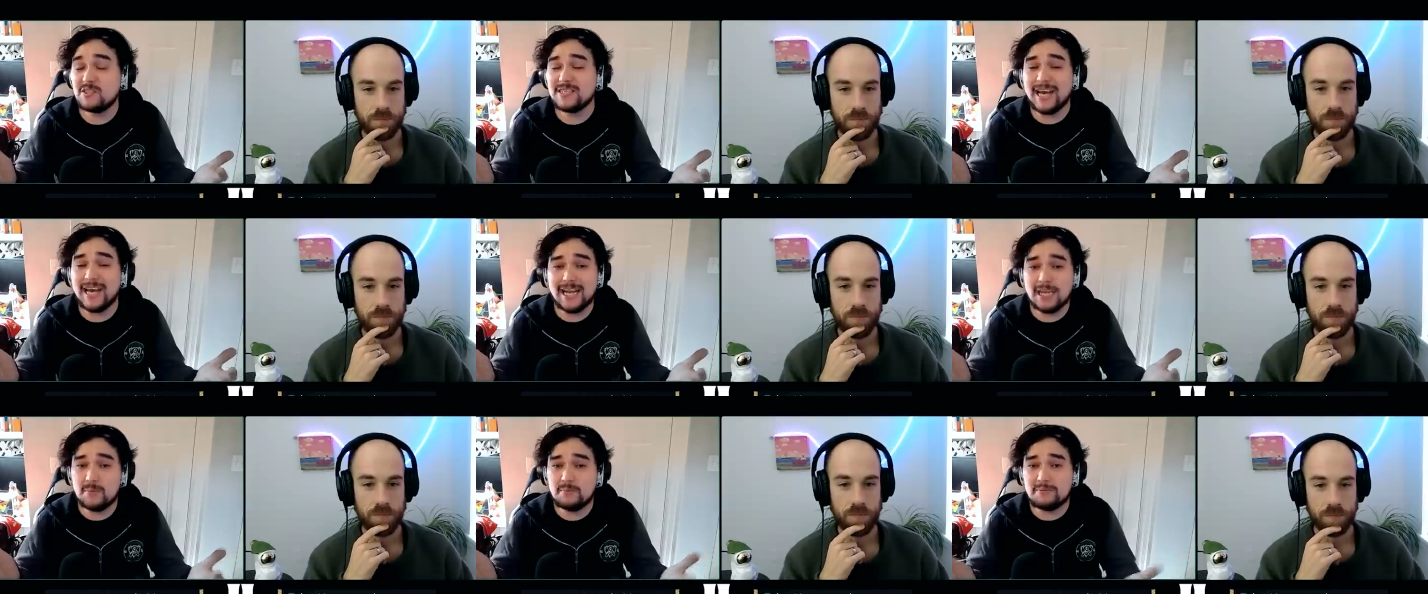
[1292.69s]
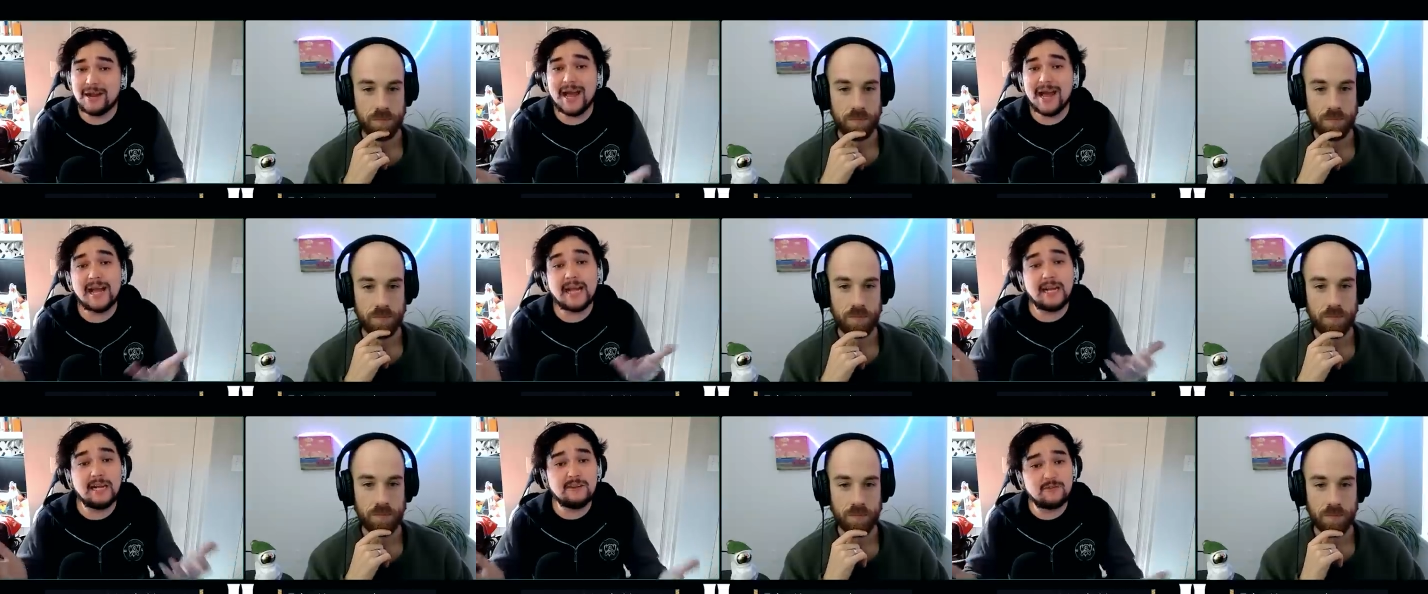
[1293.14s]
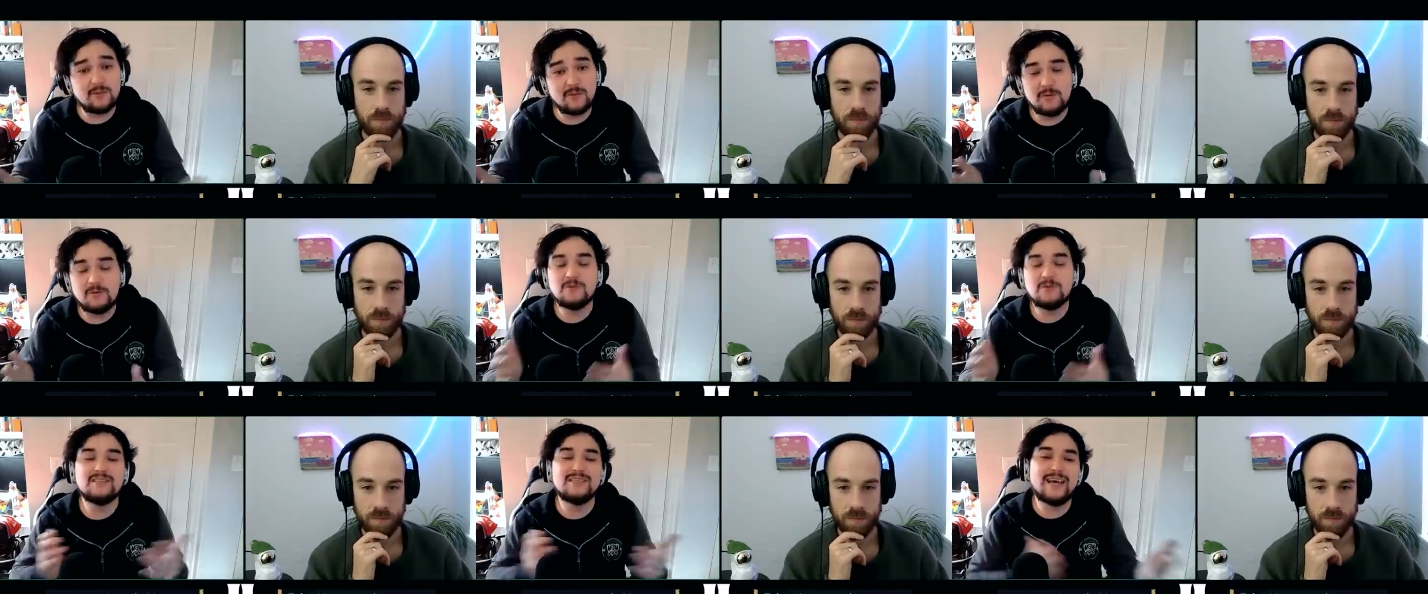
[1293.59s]
Speaker 1: side of the bracket, of
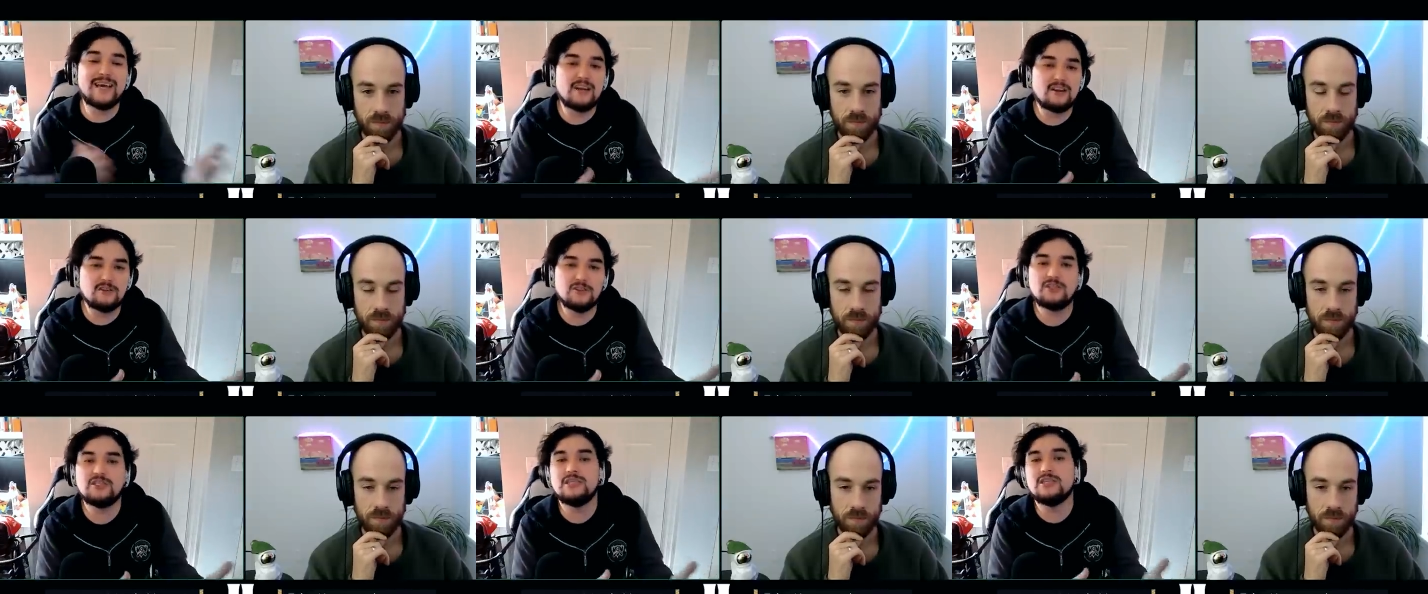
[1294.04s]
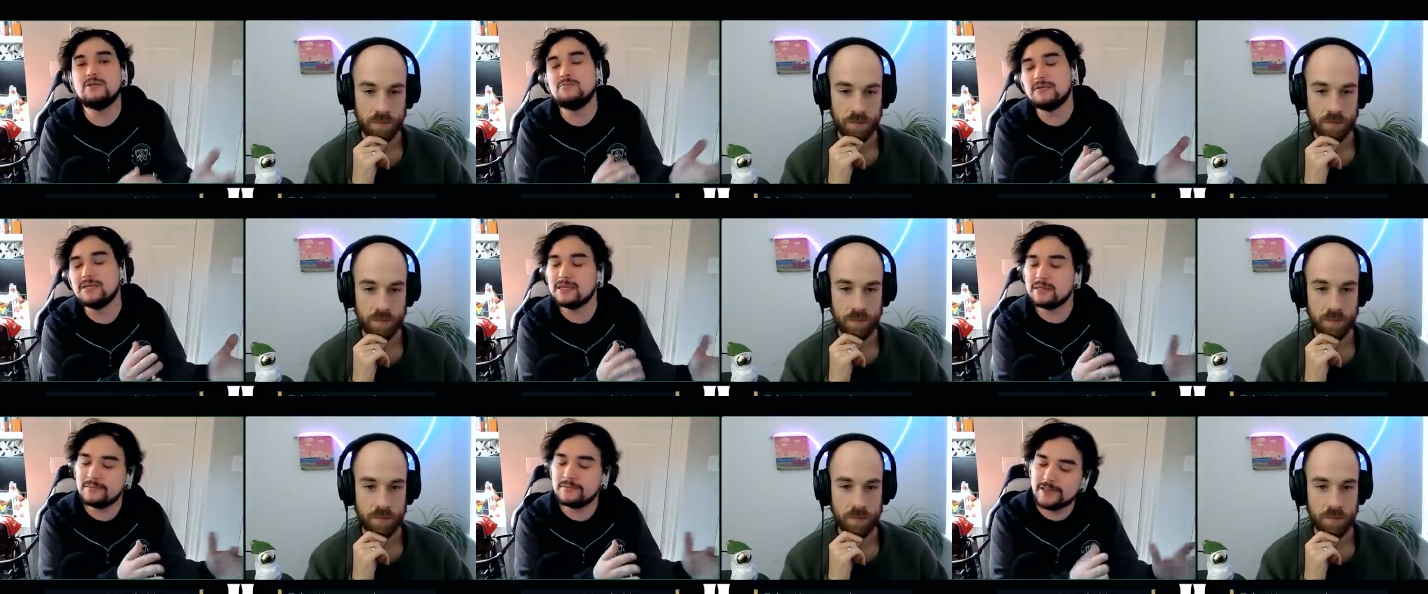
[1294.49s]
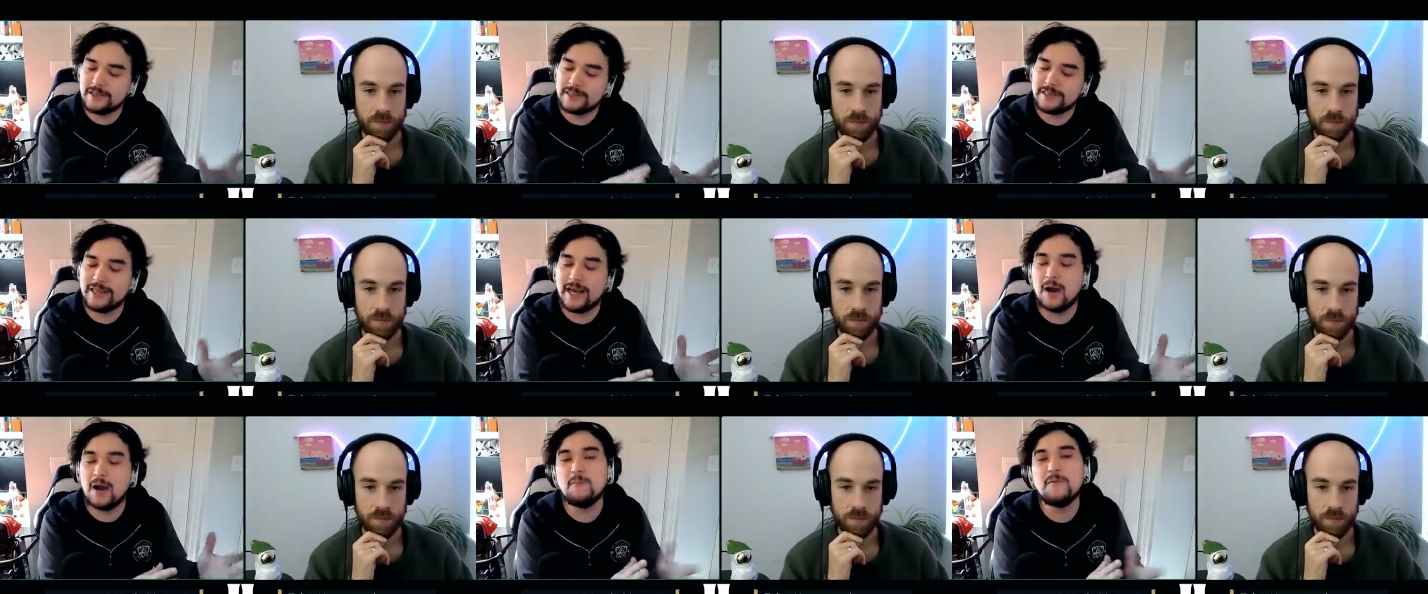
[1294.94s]
course. N R G, we can look
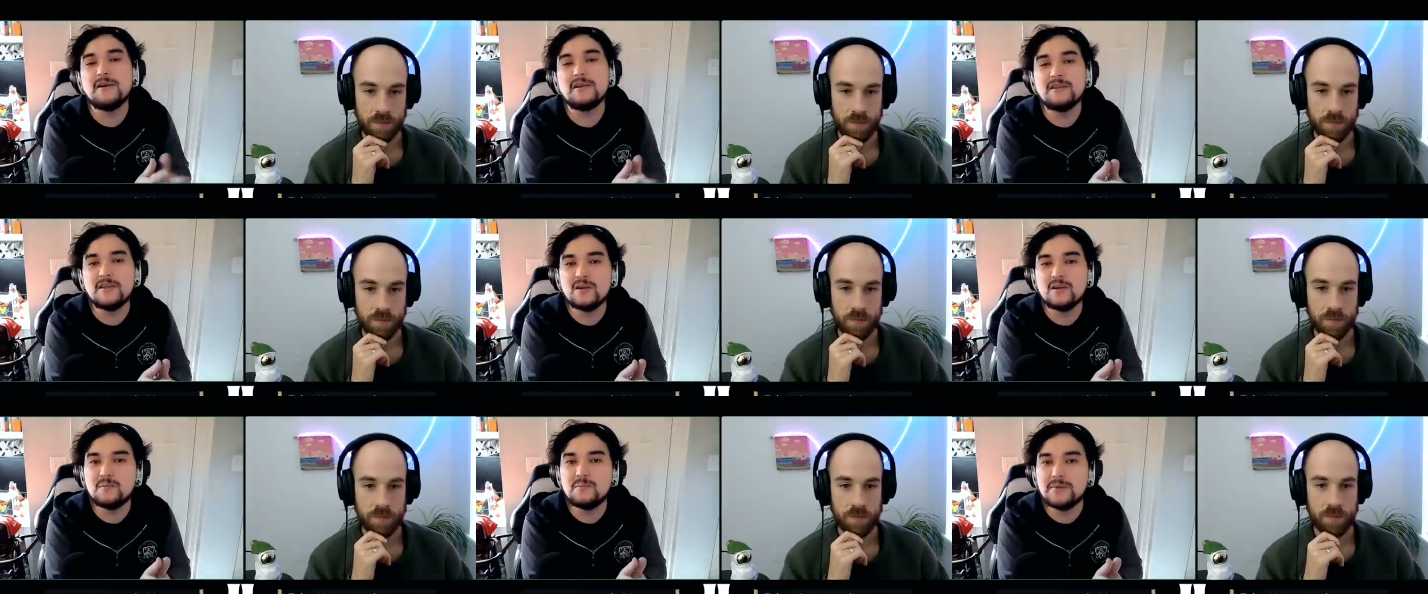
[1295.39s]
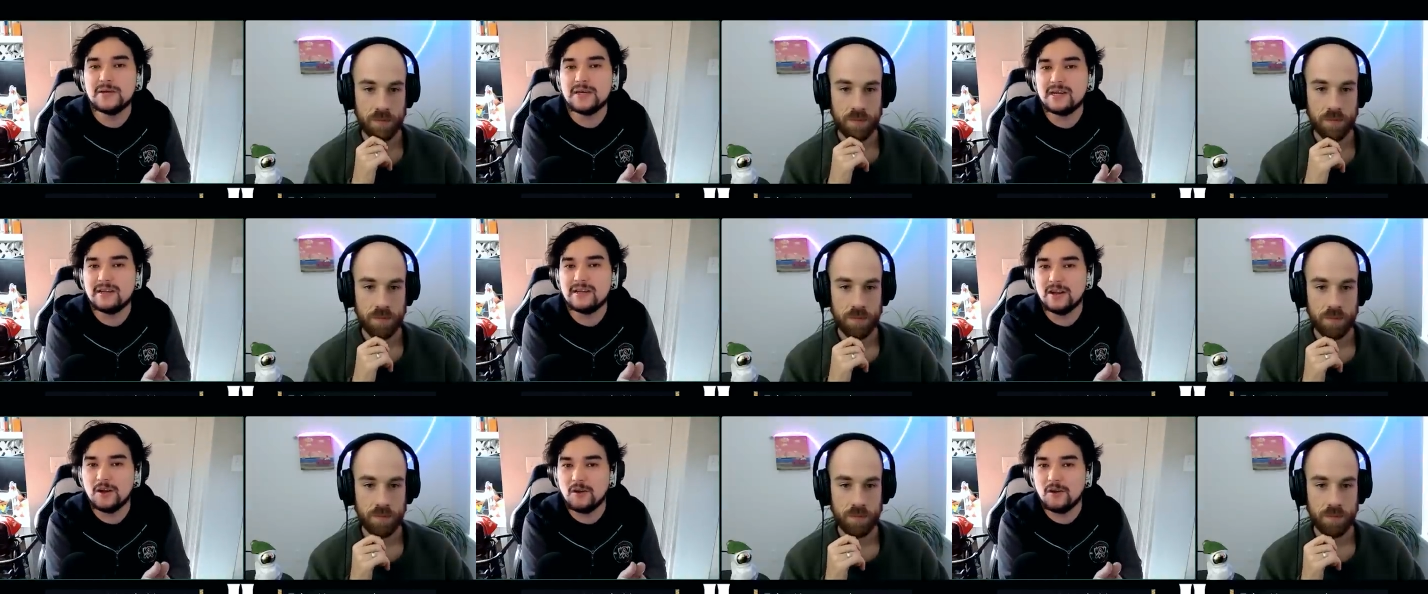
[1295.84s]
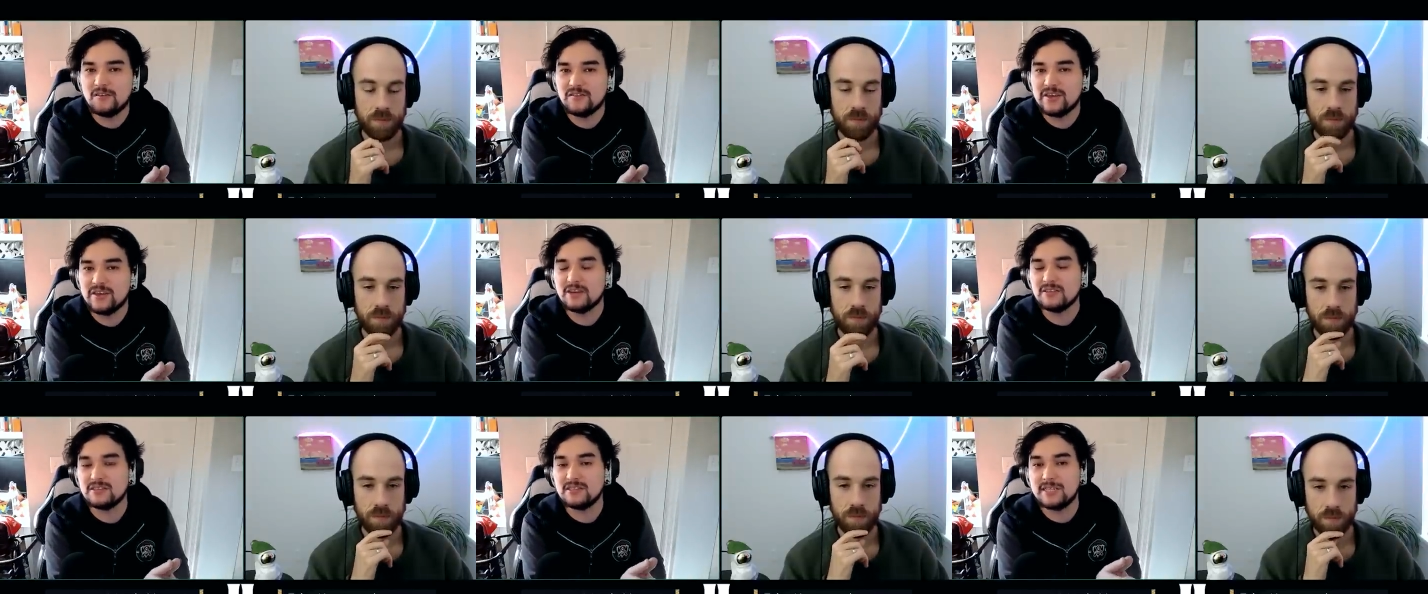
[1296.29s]
at that one a little bit, you know, of
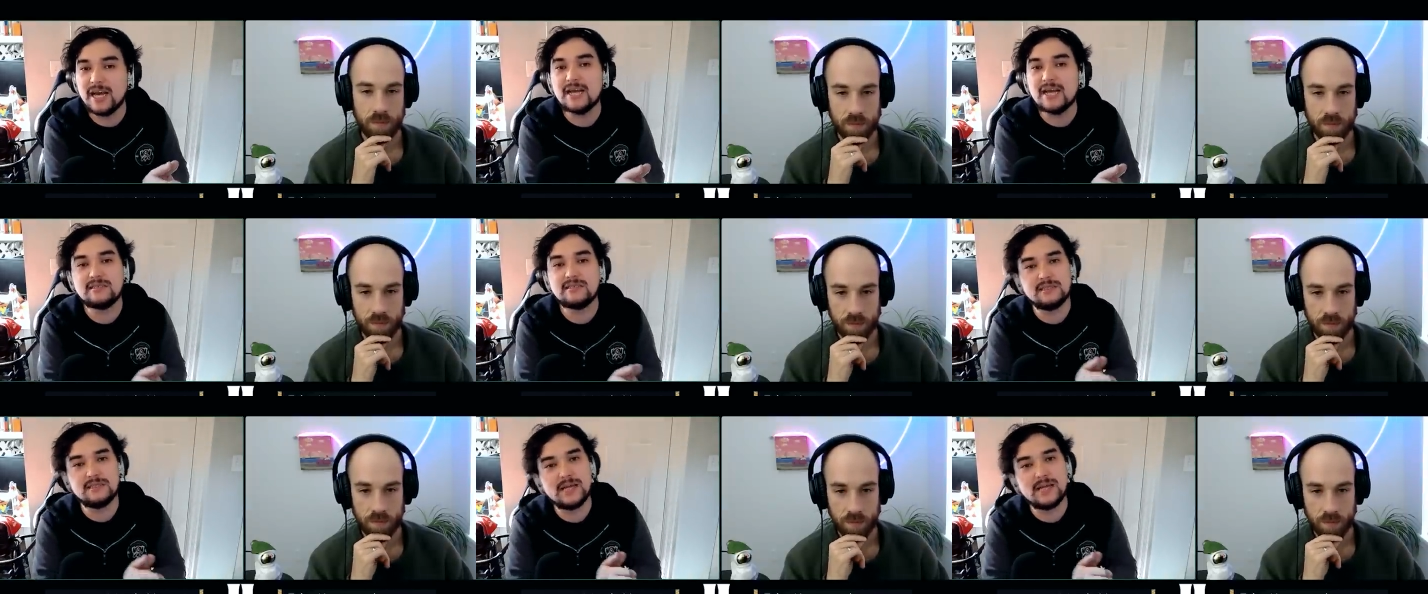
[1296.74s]
the L C S.